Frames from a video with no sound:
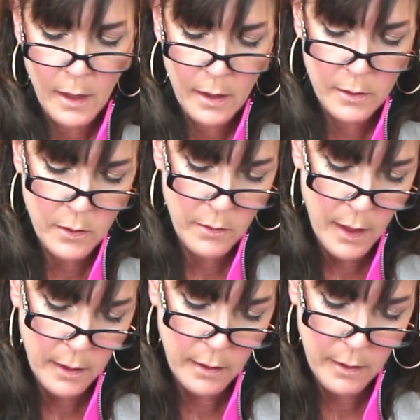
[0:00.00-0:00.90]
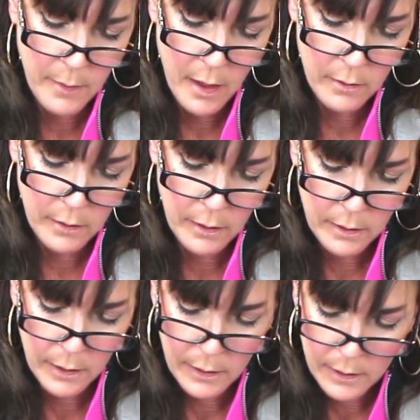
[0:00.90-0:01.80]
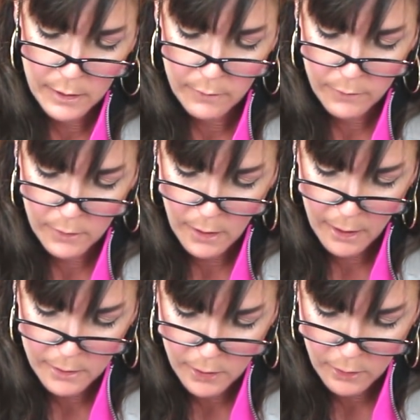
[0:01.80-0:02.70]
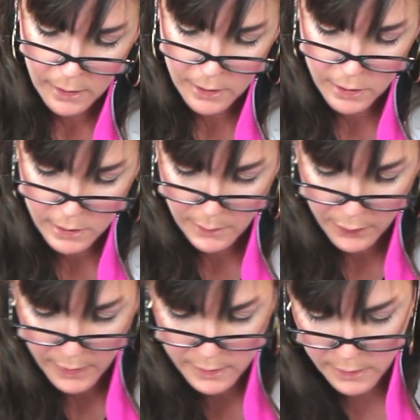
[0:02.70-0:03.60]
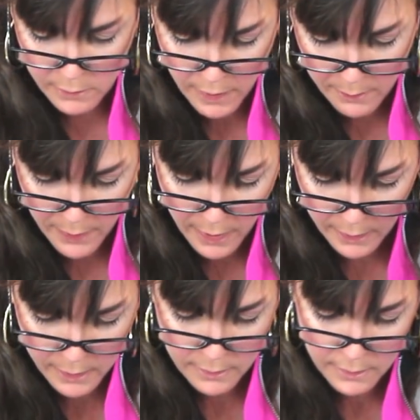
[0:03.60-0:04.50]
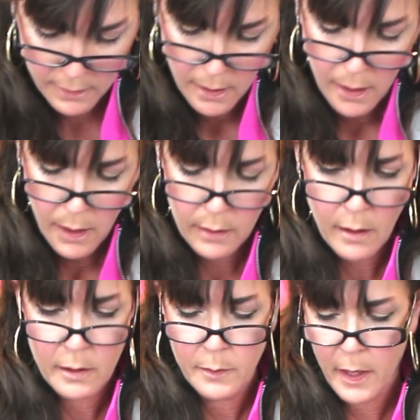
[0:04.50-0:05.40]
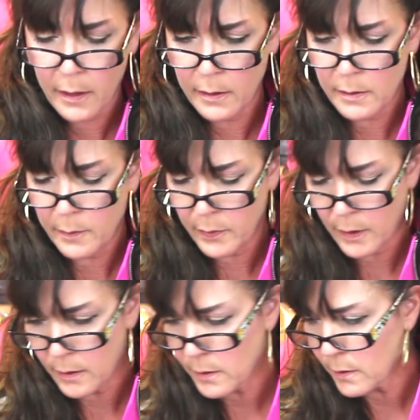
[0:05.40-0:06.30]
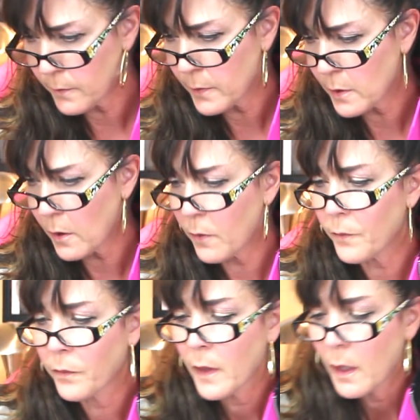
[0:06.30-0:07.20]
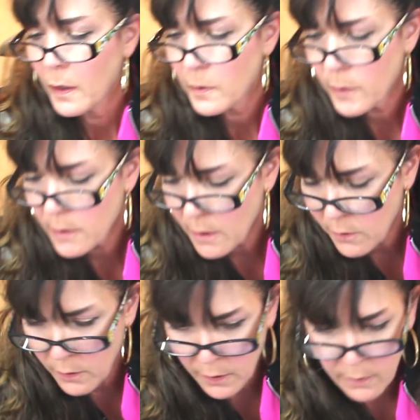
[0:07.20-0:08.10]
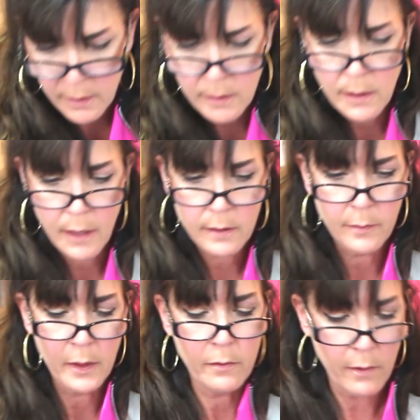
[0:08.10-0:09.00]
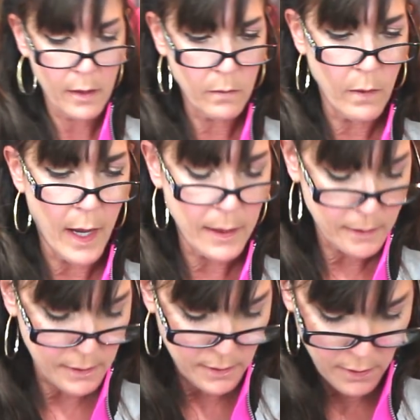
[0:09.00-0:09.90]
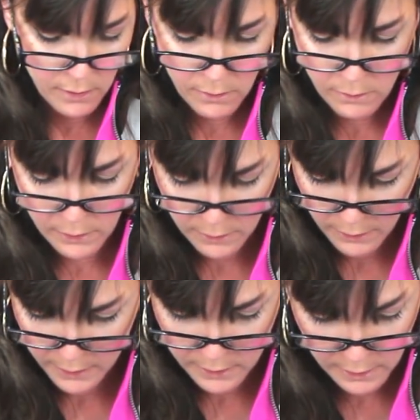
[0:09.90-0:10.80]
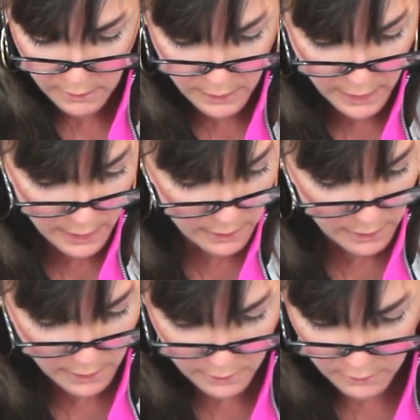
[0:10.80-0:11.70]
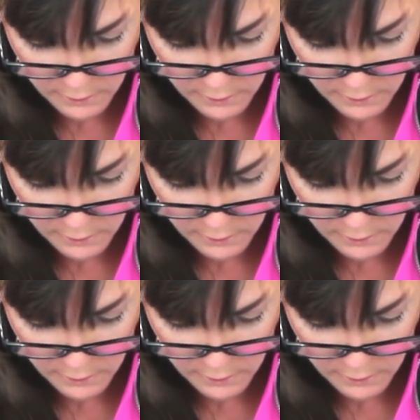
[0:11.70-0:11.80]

and so that can come out and you can clean it if you like to, and it just depresses right back in and locks back into place. So as I said earlier, these like to be run wet, so we're going to go ahead and